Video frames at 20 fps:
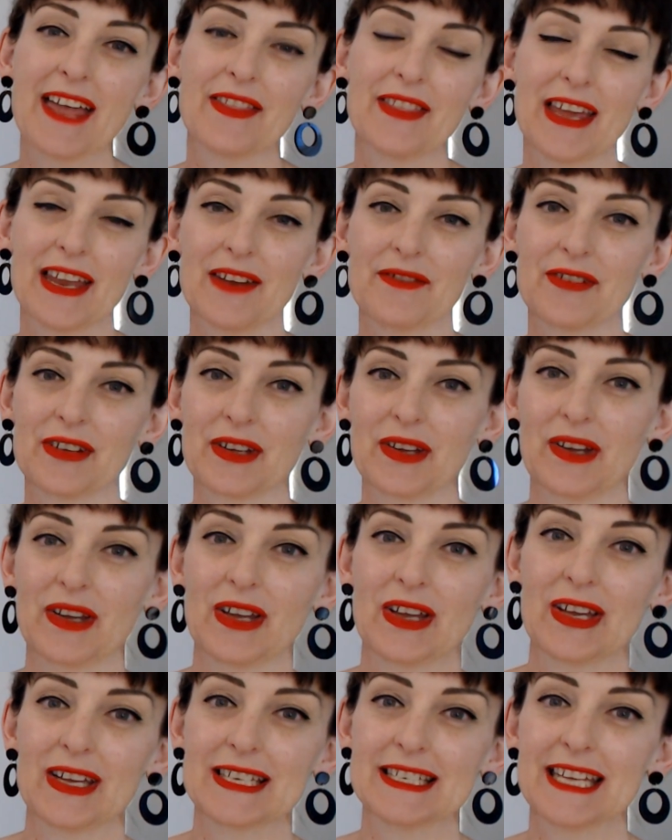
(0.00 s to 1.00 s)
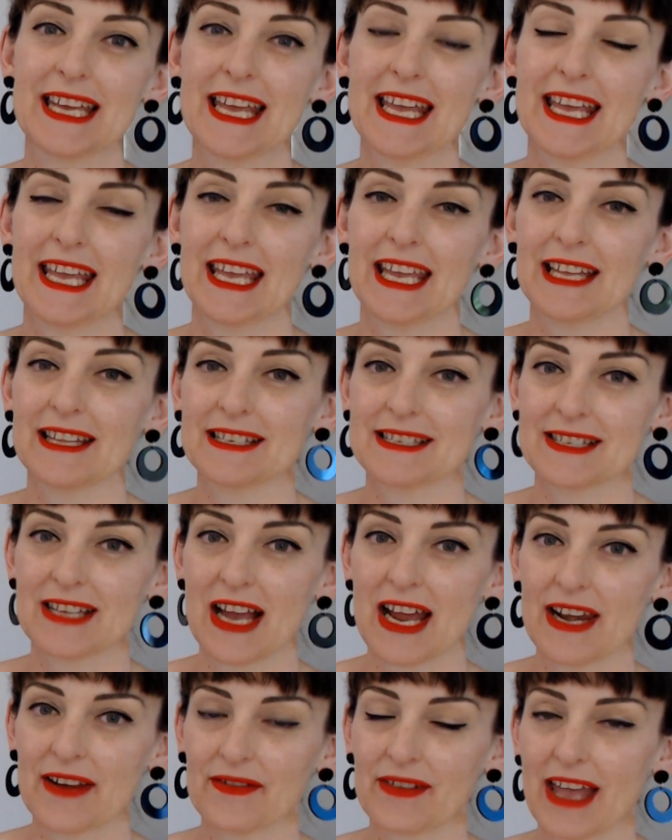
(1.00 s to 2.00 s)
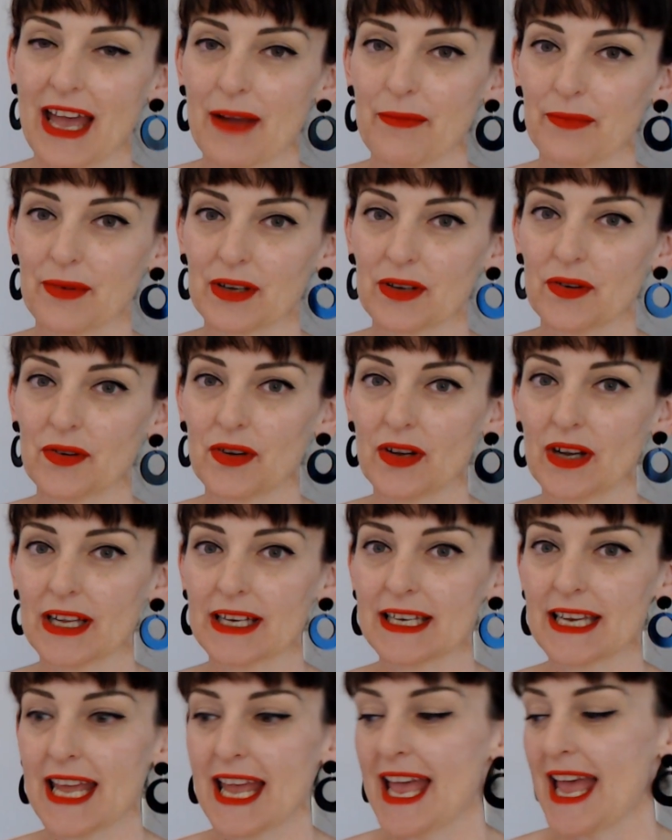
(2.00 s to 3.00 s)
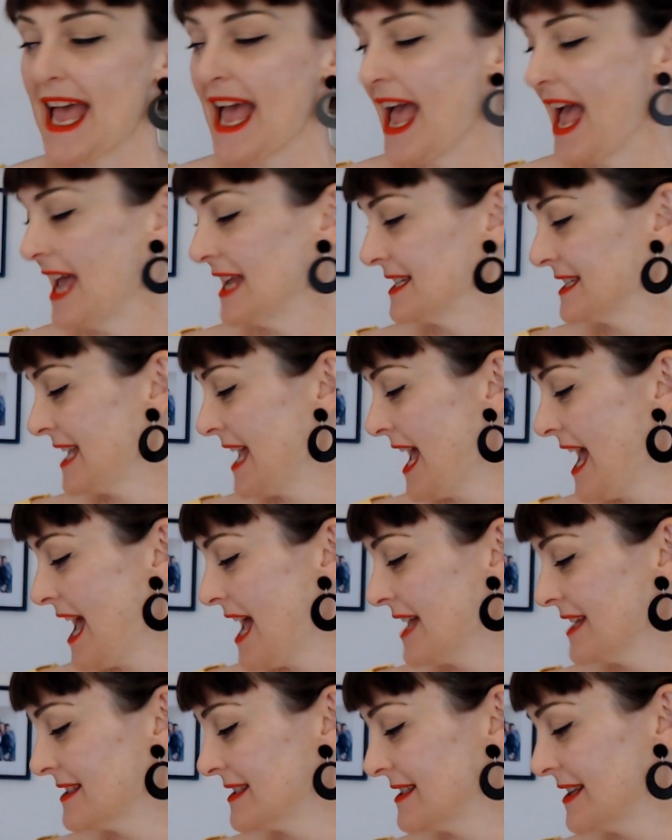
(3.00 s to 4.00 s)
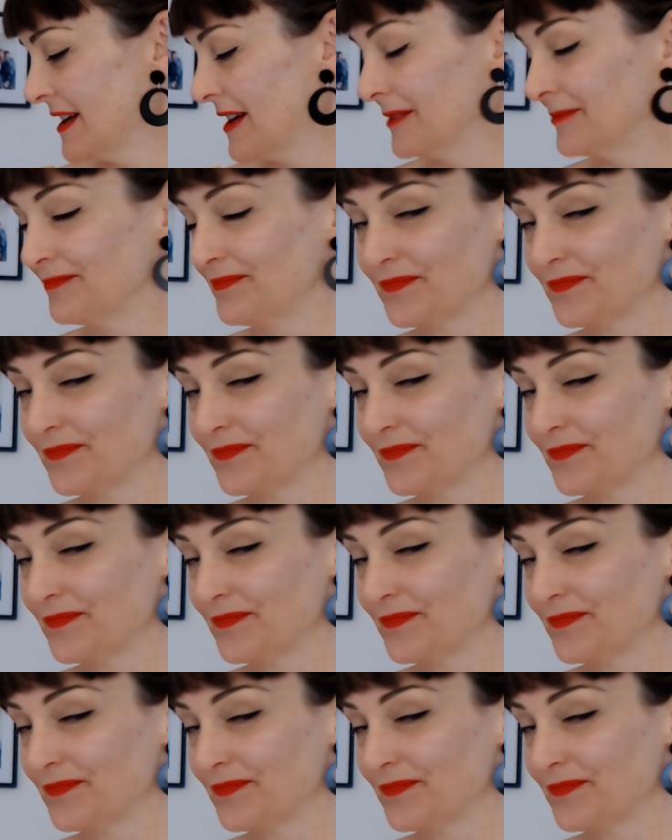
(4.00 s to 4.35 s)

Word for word: that have occurred in the sign of Capricorn and Cancer.